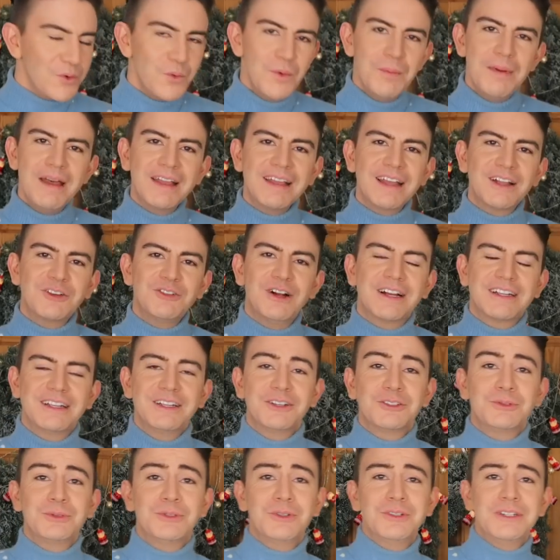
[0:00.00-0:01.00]
we better get
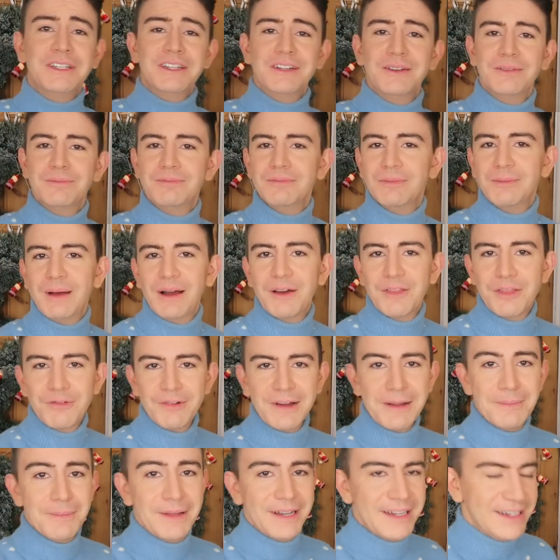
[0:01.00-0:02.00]
cracking because we're already at about
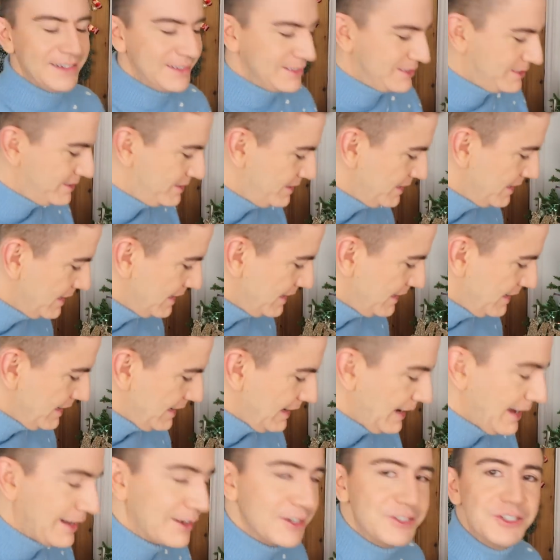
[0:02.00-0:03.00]
3 minutes
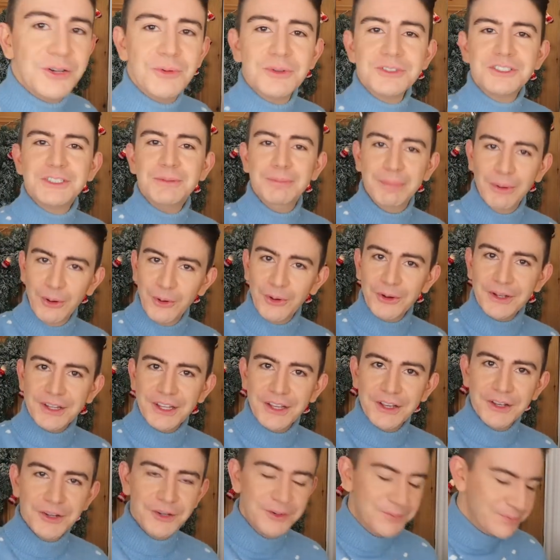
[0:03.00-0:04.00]
and I don't want to bore
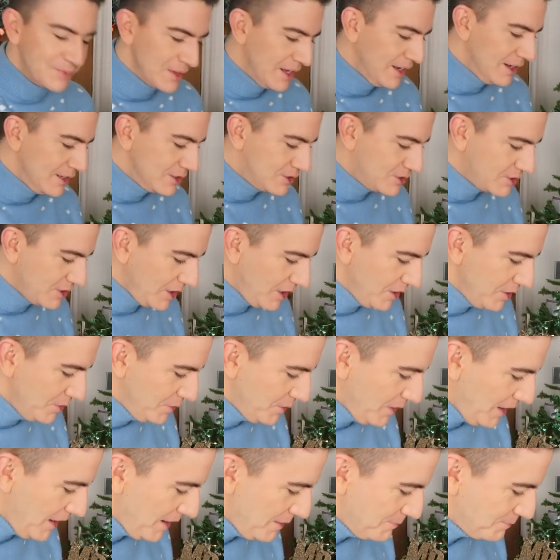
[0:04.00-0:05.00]
you.
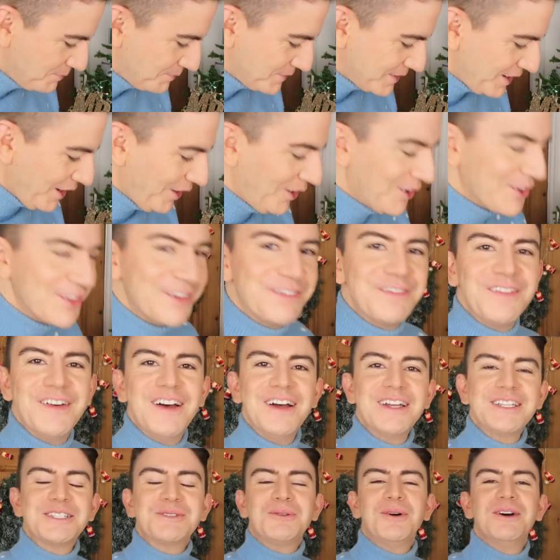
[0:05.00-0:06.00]
So, the
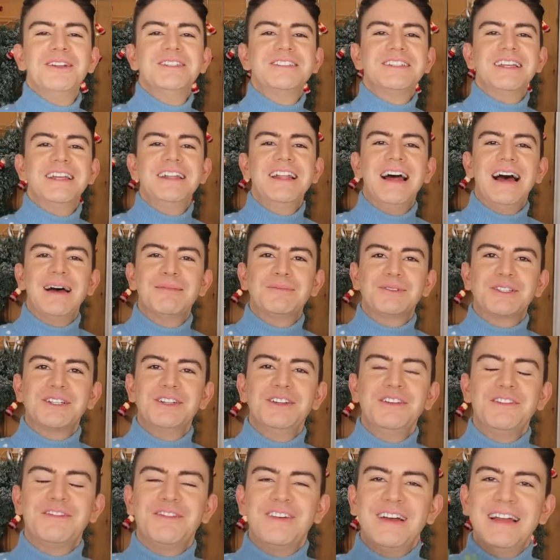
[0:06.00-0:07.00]
first one's an
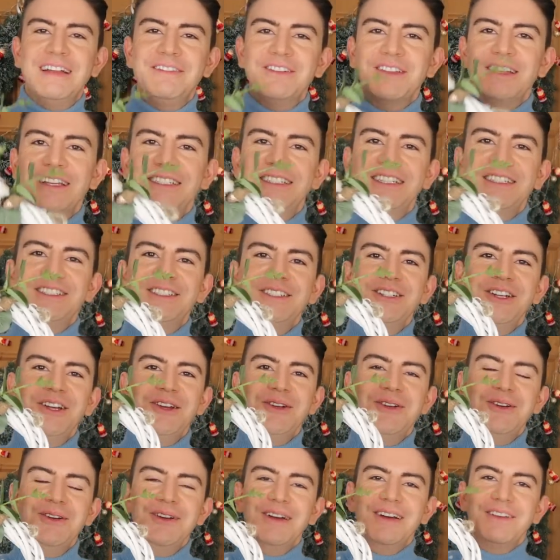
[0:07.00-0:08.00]
absolute favourite. This is
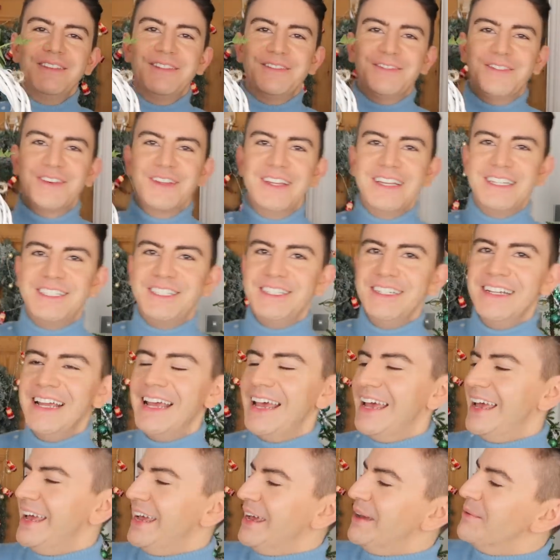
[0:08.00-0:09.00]
new for this
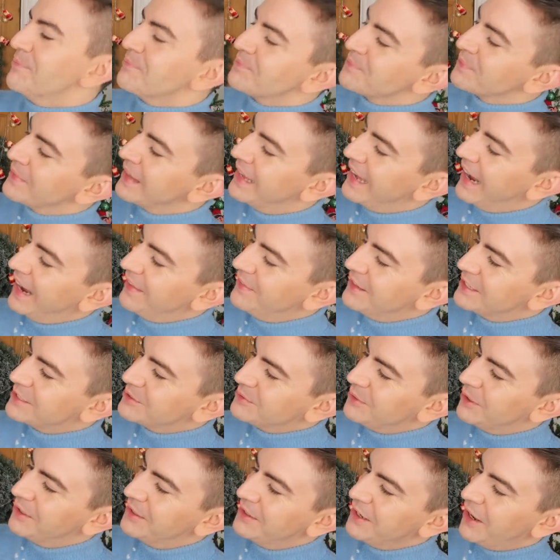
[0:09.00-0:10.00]
year. And
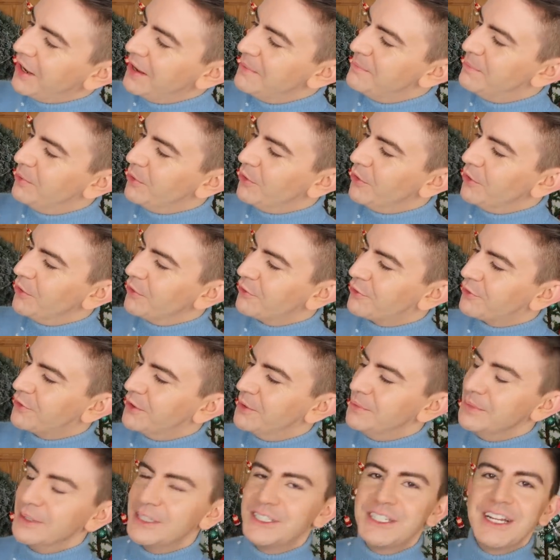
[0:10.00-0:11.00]
this one I bought
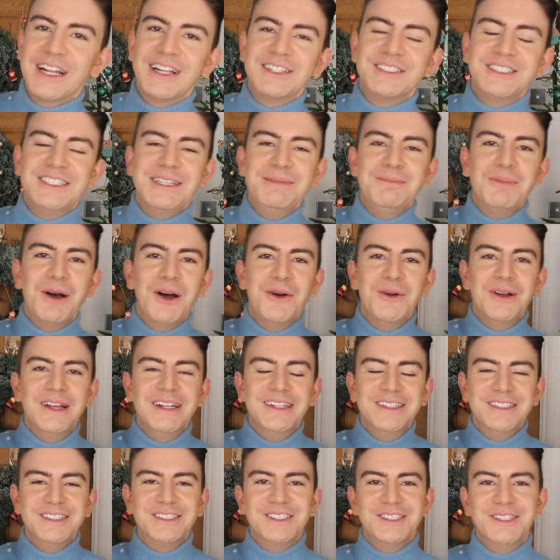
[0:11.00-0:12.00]
from Chelsea
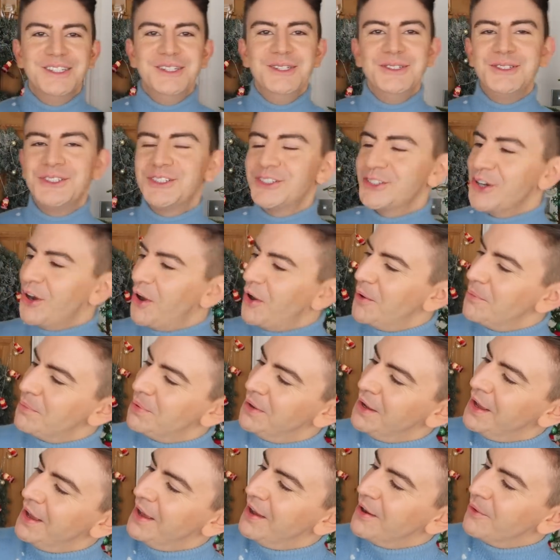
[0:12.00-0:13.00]
Bowen's new shop,
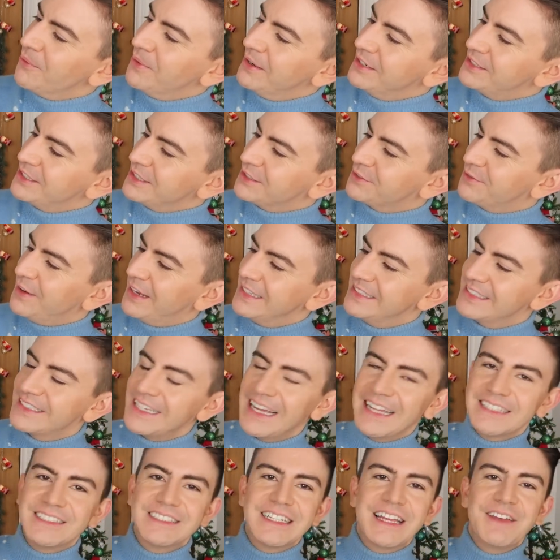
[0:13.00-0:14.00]
which is
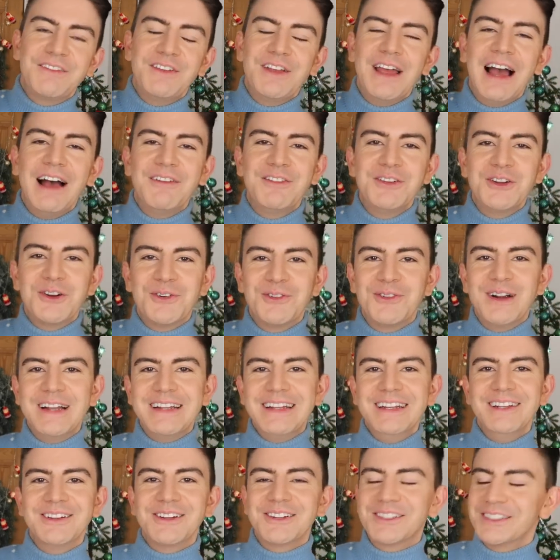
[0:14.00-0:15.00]
fantastic. If you haven't
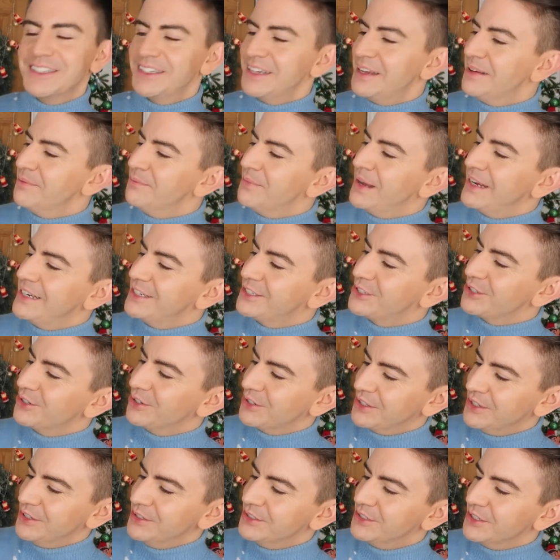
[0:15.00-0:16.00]
already looked at it, make
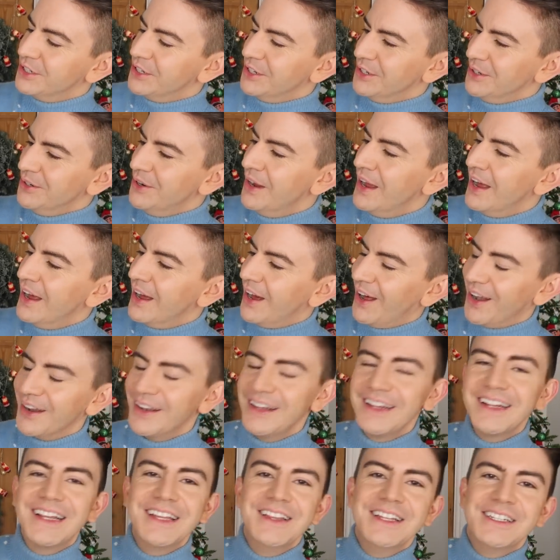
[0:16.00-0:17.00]
sure you do. I'll
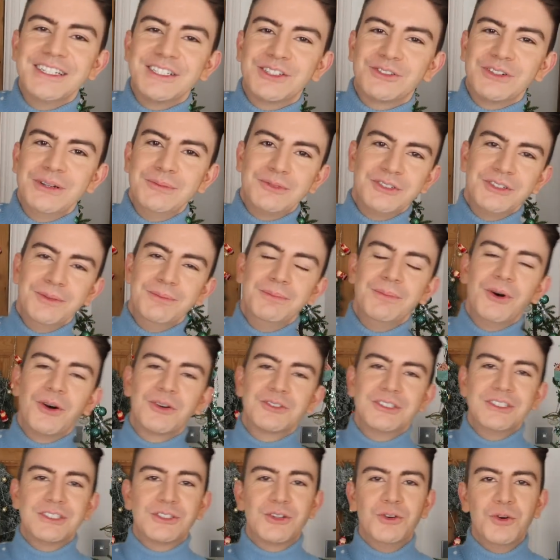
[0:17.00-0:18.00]
link it in the description
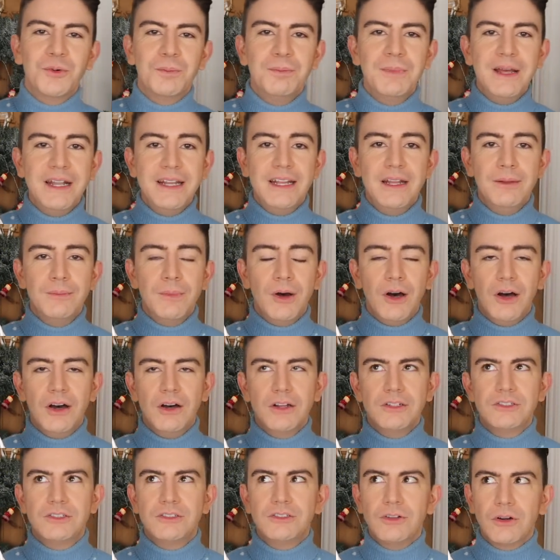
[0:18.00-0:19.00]
box. It's called
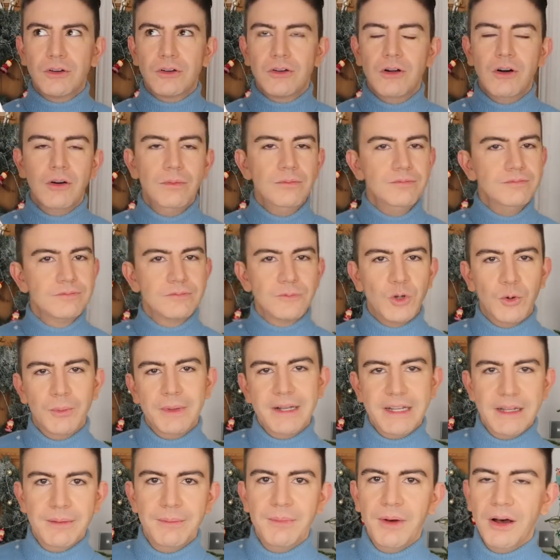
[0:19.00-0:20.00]
minionmarge.com, or
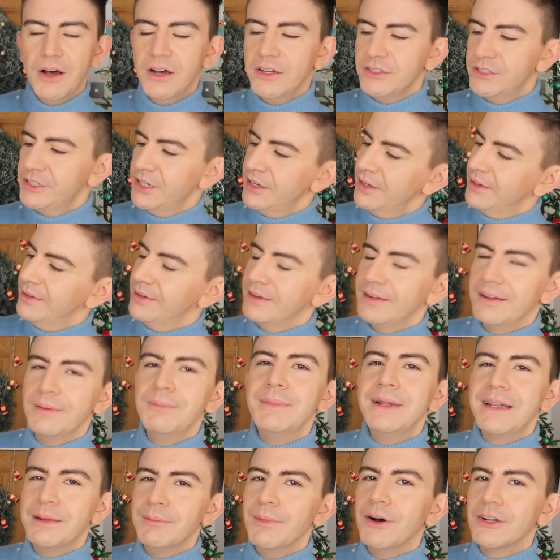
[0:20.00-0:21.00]
minionmarge.
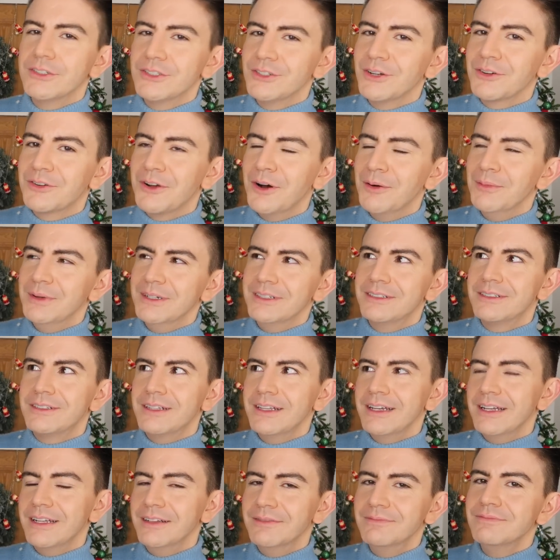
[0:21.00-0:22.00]
Minionmarge.com is
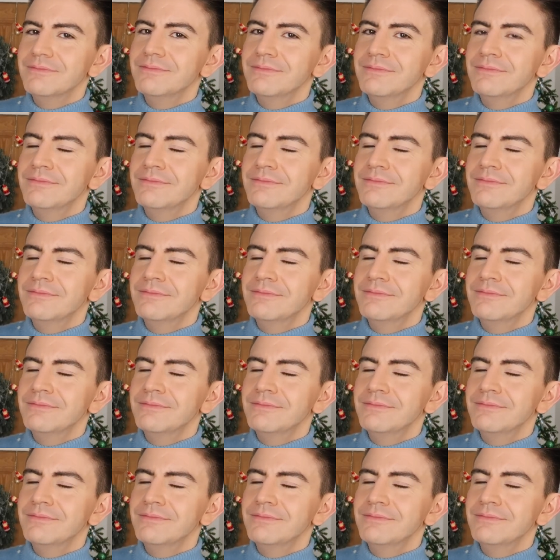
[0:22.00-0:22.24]
the